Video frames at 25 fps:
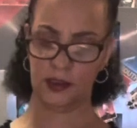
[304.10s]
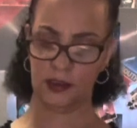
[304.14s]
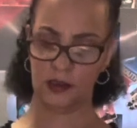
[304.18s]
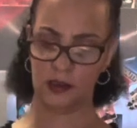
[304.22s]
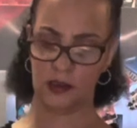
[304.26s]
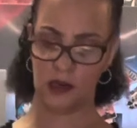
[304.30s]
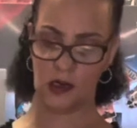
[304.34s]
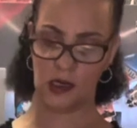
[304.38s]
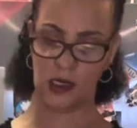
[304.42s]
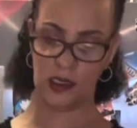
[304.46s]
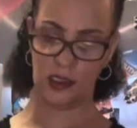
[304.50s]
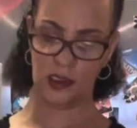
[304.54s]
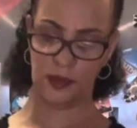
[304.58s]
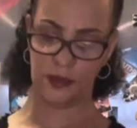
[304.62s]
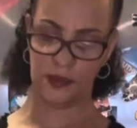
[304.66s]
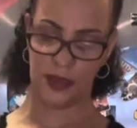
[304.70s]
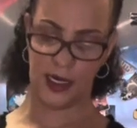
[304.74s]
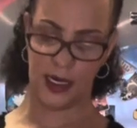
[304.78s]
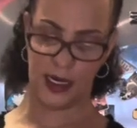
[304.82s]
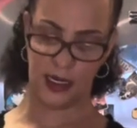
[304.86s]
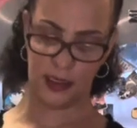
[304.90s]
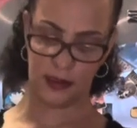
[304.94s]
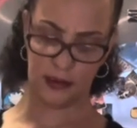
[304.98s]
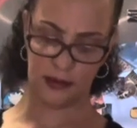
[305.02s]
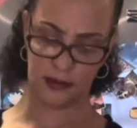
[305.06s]
of garlic
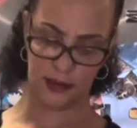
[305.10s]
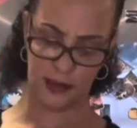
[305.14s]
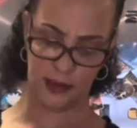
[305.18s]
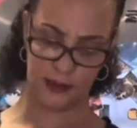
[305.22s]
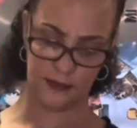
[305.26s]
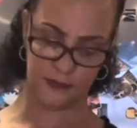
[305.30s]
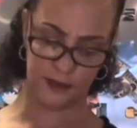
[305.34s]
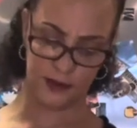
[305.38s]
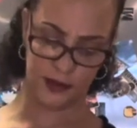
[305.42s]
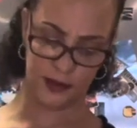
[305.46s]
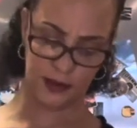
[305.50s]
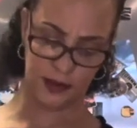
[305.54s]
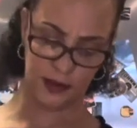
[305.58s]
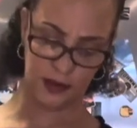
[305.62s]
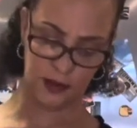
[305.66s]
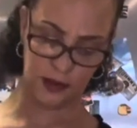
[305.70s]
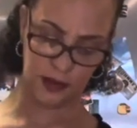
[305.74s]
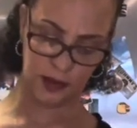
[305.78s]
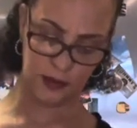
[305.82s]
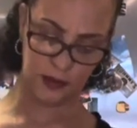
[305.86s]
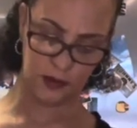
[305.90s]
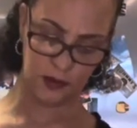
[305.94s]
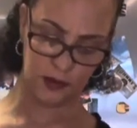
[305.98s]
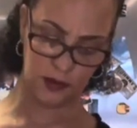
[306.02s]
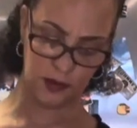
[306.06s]
powder left in here.
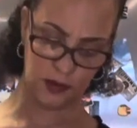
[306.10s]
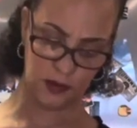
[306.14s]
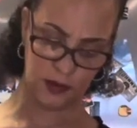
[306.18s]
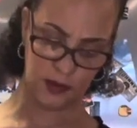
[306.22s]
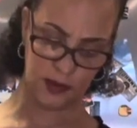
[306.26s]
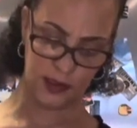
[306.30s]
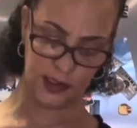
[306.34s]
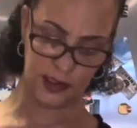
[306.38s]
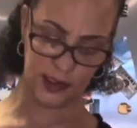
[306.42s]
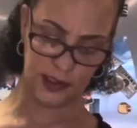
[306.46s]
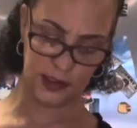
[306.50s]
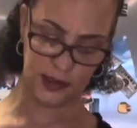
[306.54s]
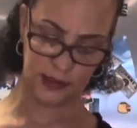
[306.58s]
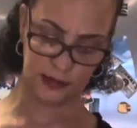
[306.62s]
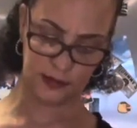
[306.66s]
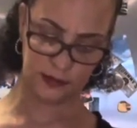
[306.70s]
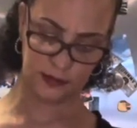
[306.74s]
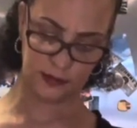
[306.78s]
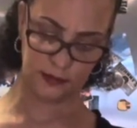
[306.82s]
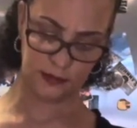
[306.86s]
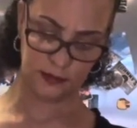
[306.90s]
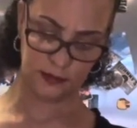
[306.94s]
I'm gonna go ahead and